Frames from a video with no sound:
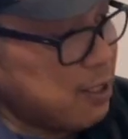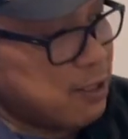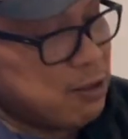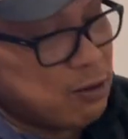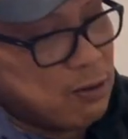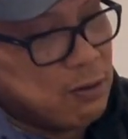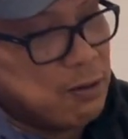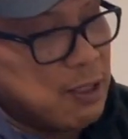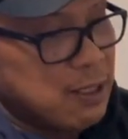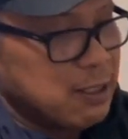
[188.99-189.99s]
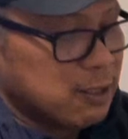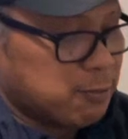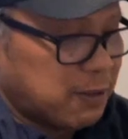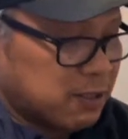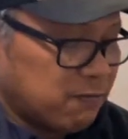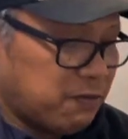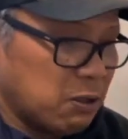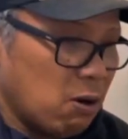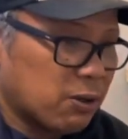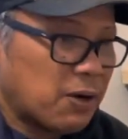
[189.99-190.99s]
Like it's so expensive. If you
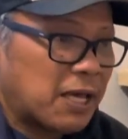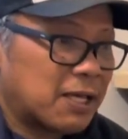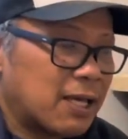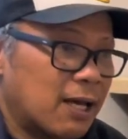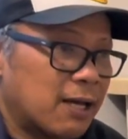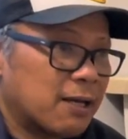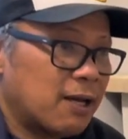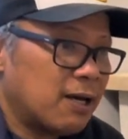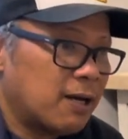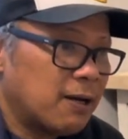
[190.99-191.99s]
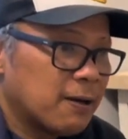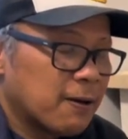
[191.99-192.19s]
go to IKEA,